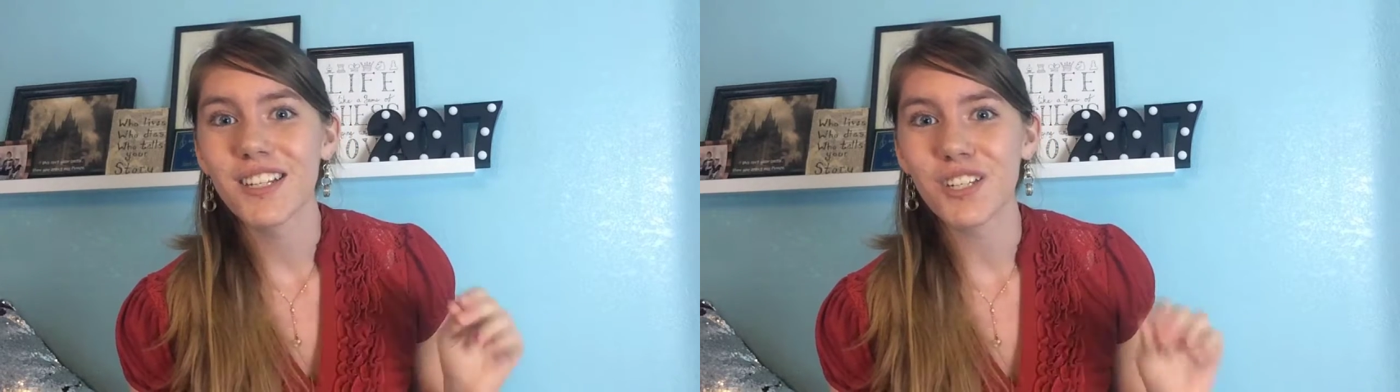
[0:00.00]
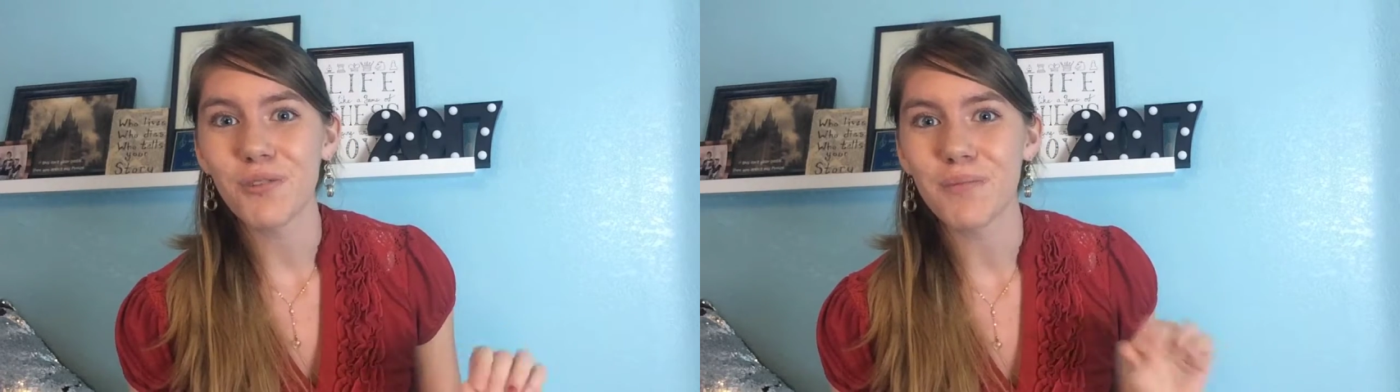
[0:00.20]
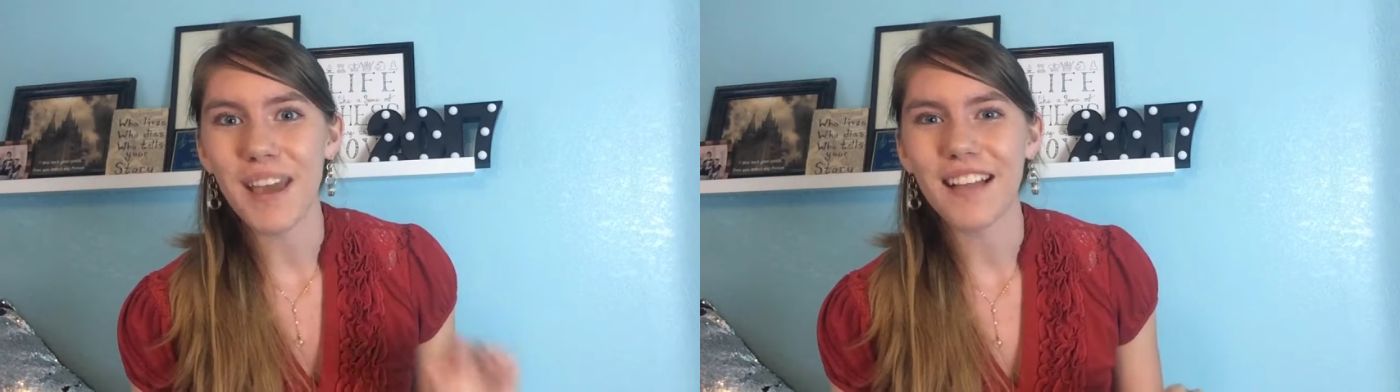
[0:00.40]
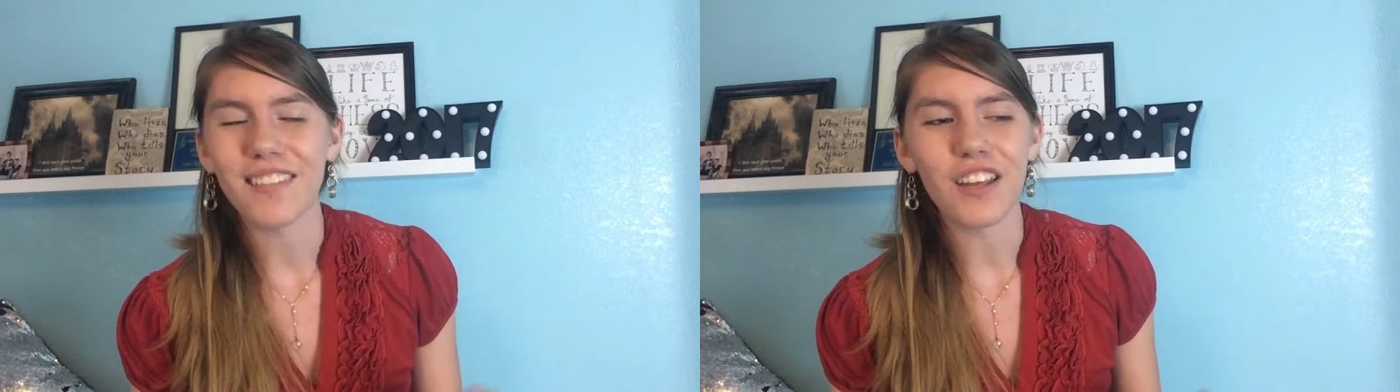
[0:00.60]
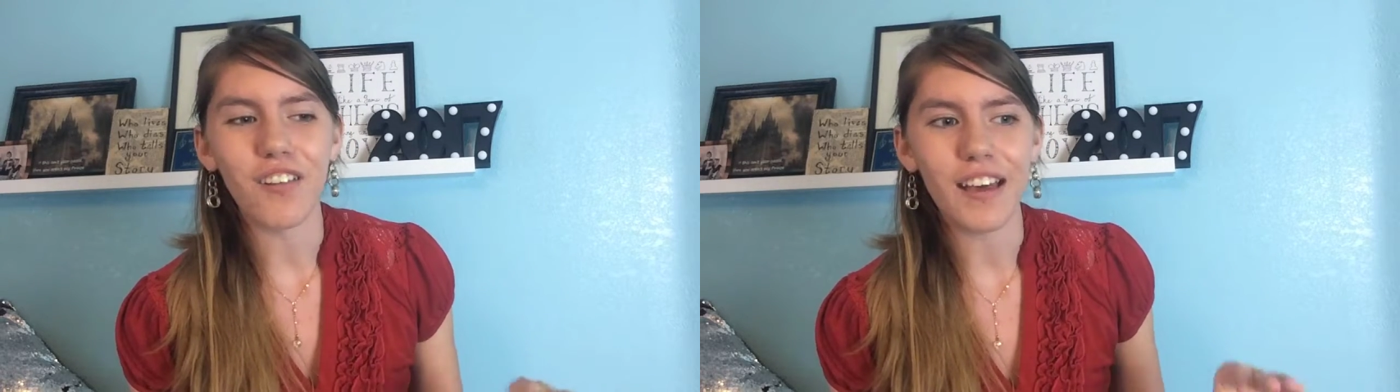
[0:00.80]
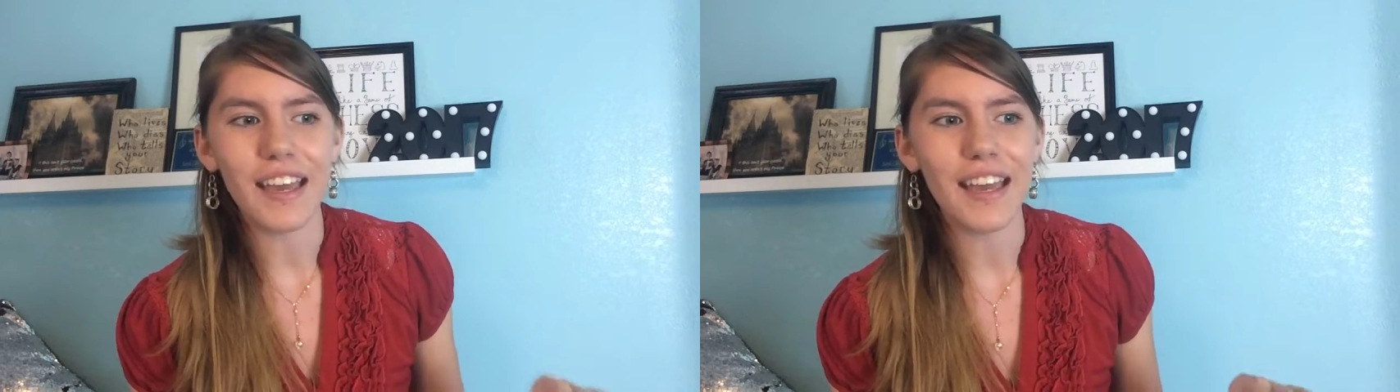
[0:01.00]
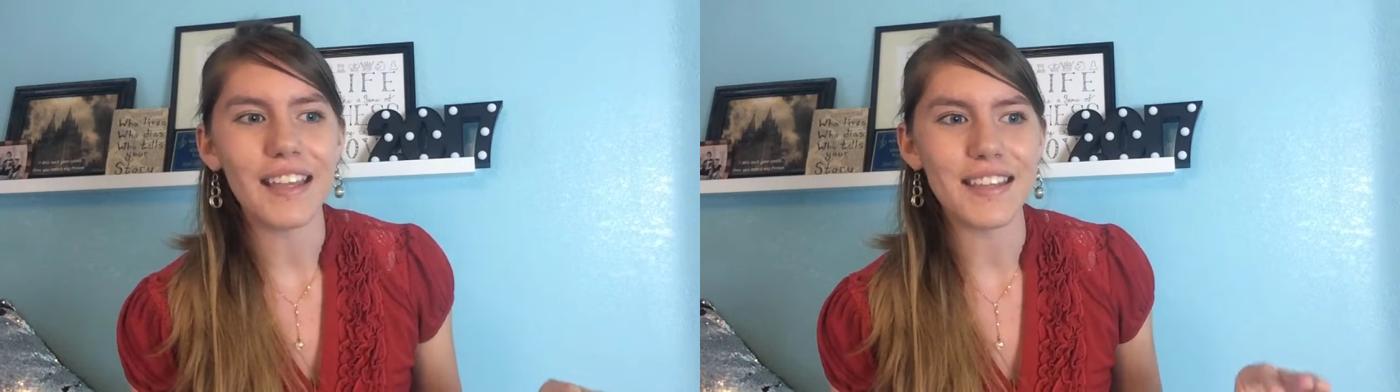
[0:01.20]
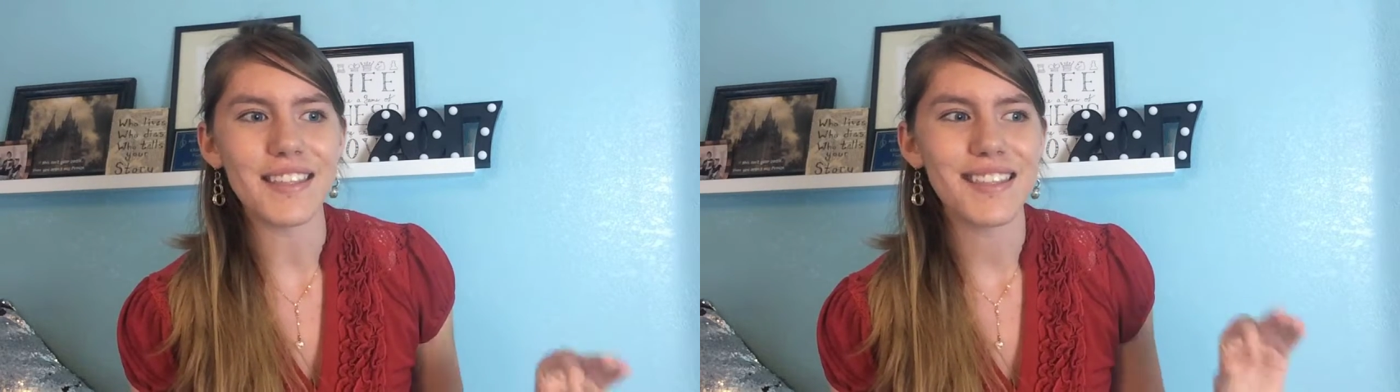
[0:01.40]
she would make little
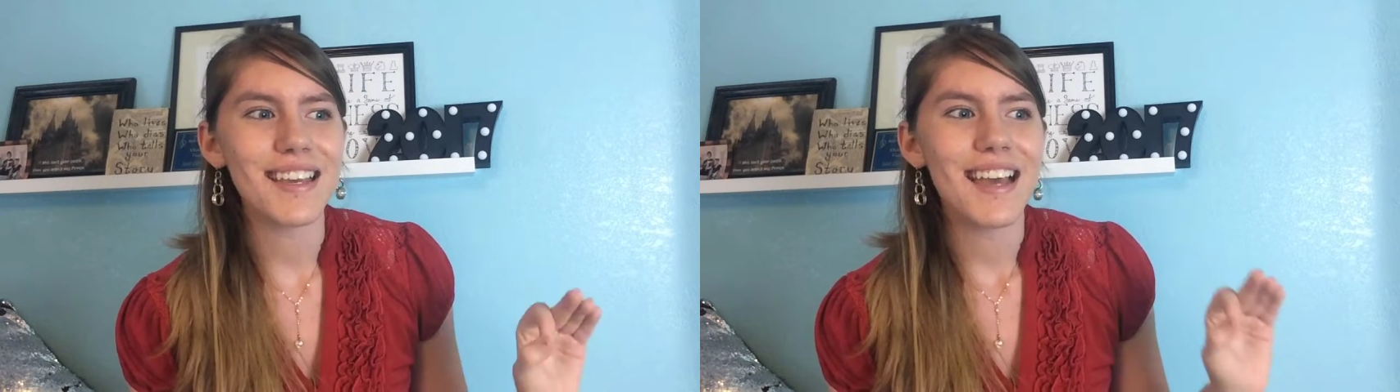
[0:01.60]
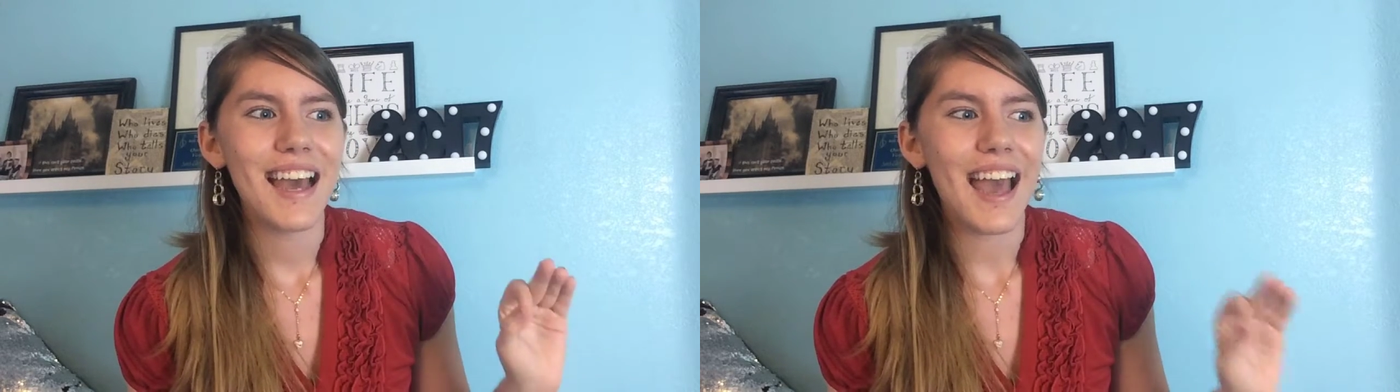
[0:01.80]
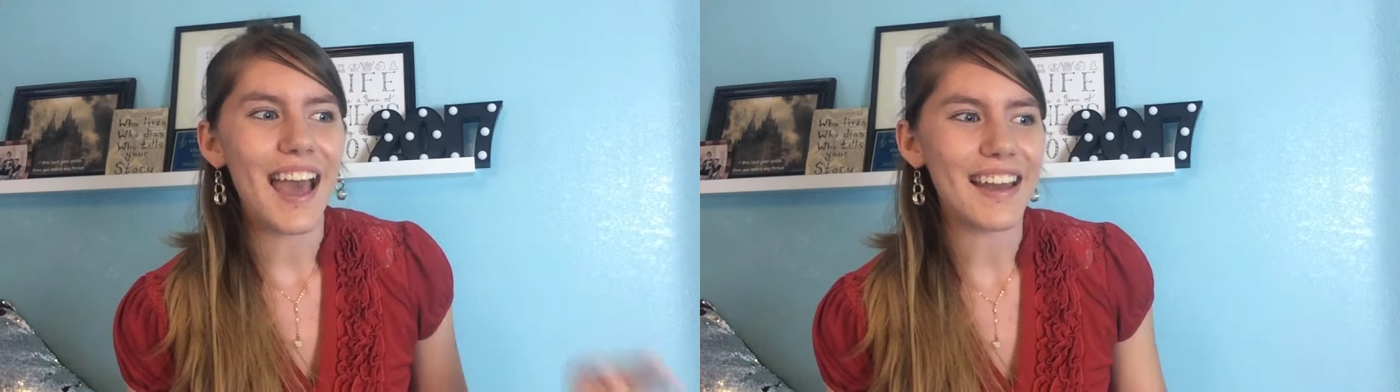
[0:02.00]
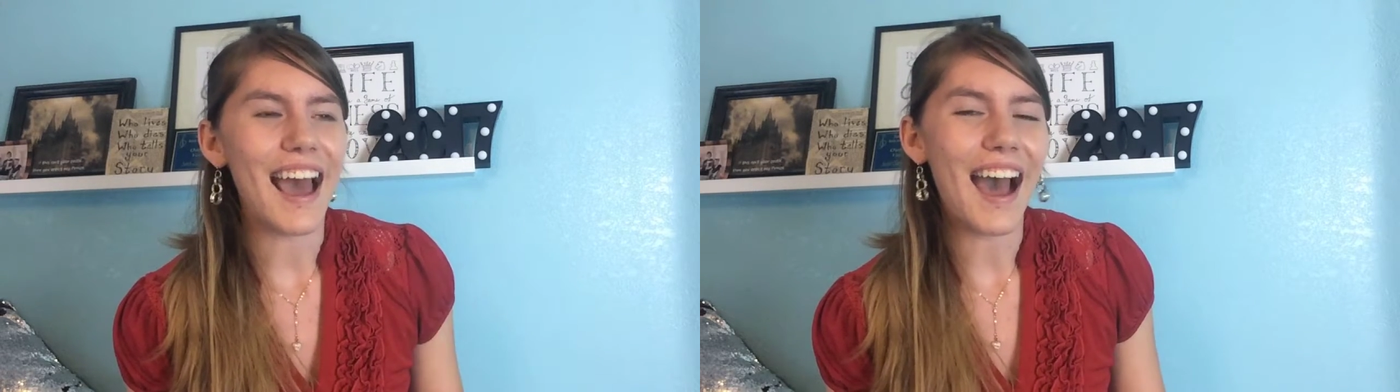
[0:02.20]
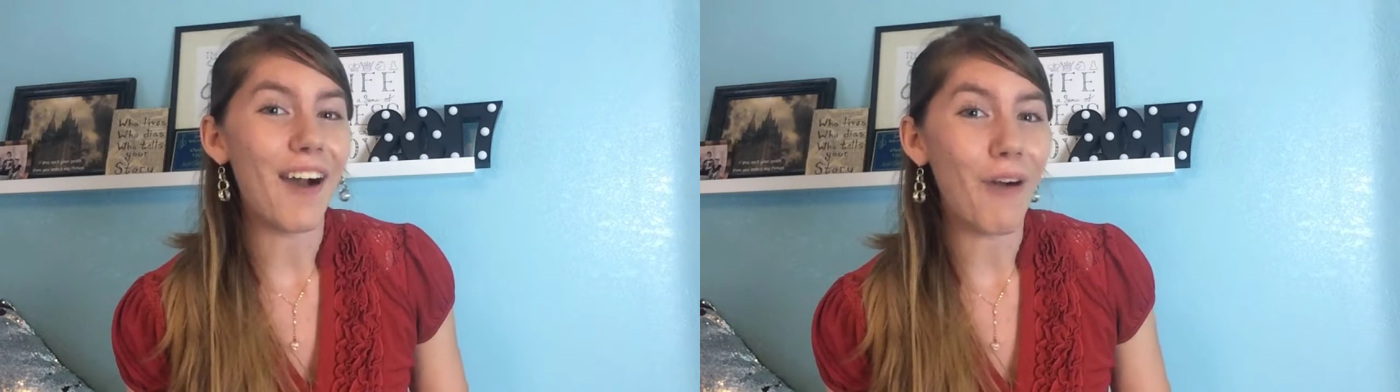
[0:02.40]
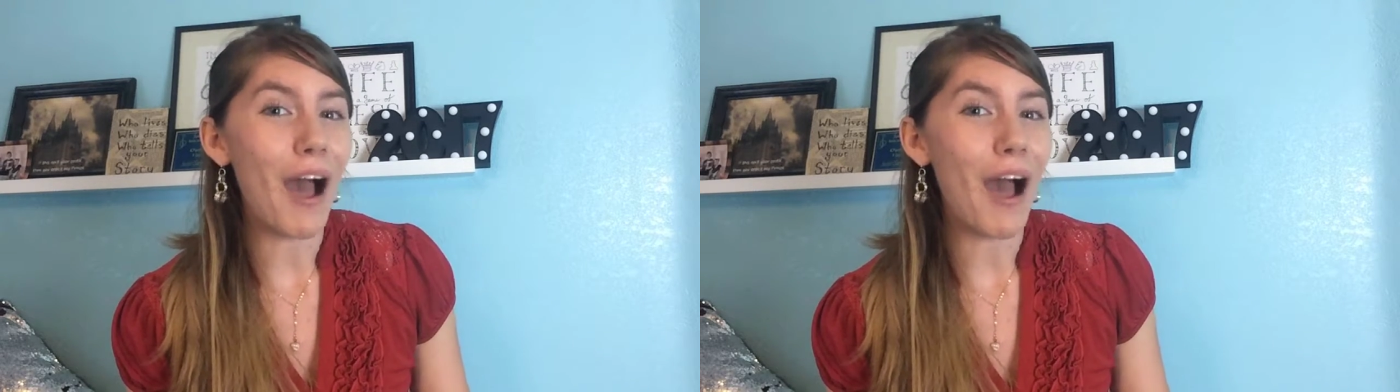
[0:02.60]
hints at how